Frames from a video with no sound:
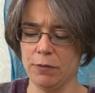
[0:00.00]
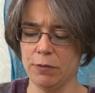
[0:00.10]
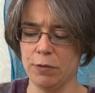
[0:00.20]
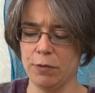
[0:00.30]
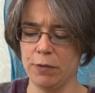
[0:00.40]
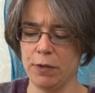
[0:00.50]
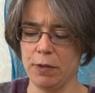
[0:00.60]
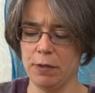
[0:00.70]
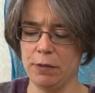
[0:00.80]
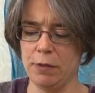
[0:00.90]
draw the
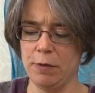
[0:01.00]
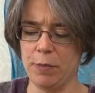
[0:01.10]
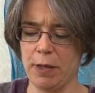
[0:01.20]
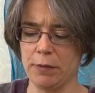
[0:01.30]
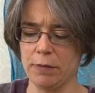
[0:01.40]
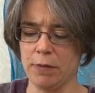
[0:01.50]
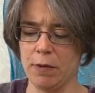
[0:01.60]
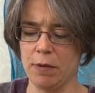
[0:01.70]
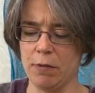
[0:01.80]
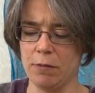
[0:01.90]
loop out of the
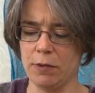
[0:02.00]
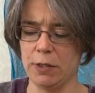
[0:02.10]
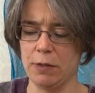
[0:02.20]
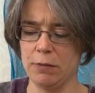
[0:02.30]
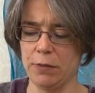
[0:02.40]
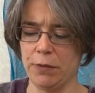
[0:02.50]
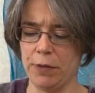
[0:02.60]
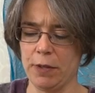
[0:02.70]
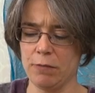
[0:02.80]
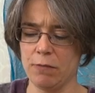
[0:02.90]
hole, tilt
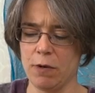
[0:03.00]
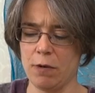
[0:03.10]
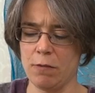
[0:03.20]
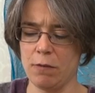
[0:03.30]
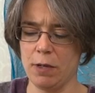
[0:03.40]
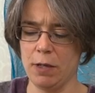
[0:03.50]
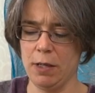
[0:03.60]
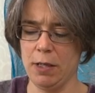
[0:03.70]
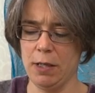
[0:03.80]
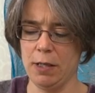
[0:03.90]
and roll,
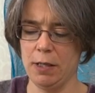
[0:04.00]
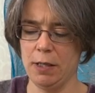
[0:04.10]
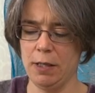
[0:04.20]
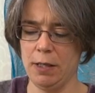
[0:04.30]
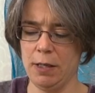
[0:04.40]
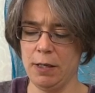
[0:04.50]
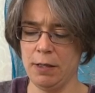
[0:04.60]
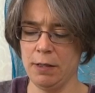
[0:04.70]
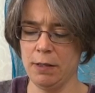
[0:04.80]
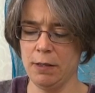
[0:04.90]

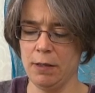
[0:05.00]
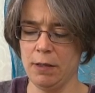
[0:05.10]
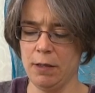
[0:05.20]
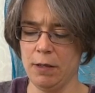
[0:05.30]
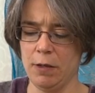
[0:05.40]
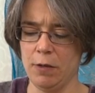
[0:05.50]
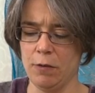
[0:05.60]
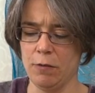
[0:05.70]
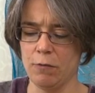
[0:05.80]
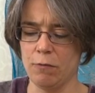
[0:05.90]
in,
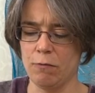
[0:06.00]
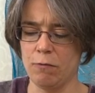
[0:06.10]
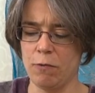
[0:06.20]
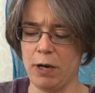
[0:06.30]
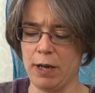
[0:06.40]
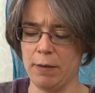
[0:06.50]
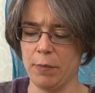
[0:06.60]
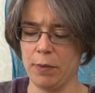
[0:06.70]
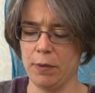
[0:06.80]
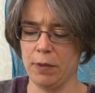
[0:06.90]
wrap,
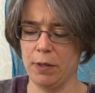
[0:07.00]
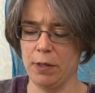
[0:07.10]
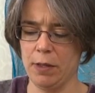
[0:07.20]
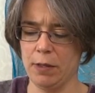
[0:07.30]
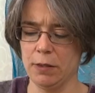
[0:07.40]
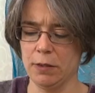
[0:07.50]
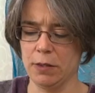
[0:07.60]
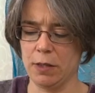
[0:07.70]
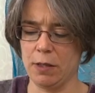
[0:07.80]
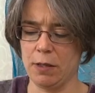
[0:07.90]

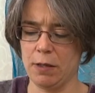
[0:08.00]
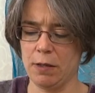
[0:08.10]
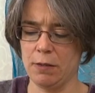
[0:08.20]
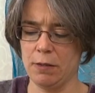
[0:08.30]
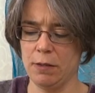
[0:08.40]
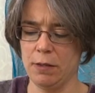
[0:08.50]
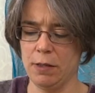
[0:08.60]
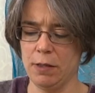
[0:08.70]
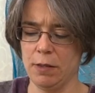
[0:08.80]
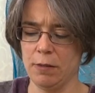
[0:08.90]
turn,
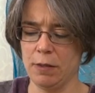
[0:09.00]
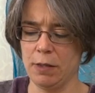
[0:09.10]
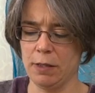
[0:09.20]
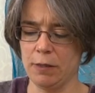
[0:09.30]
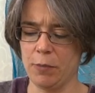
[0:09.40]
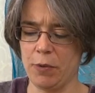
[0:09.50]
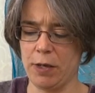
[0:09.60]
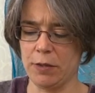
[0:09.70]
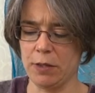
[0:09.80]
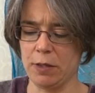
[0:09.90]
little
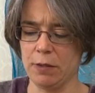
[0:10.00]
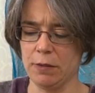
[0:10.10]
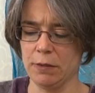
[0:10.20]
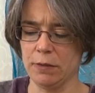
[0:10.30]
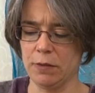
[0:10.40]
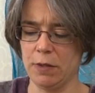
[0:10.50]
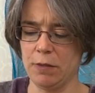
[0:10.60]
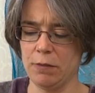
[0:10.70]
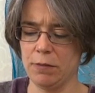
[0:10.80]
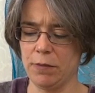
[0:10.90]
pressure,
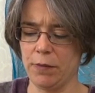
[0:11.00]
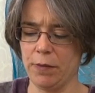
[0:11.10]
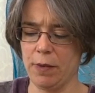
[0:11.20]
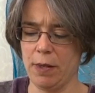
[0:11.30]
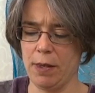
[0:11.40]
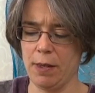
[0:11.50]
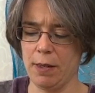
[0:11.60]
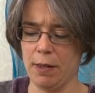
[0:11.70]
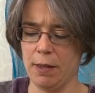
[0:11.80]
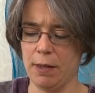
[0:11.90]
tilt,
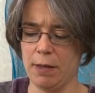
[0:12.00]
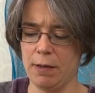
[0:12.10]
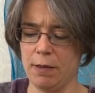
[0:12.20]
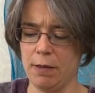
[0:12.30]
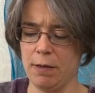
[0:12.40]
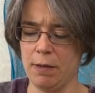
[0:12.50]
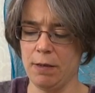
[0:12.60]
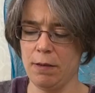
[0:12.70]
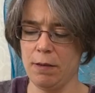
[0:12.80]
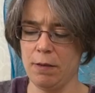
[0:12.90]
in,
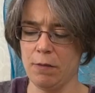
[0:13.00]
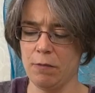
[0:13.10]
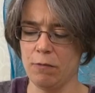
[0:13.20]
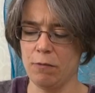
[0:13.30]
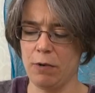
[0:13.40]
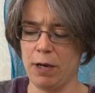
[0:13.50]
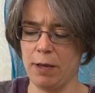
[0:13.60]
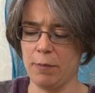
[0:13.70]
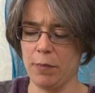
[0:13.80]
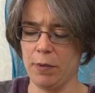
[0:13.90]
wrap,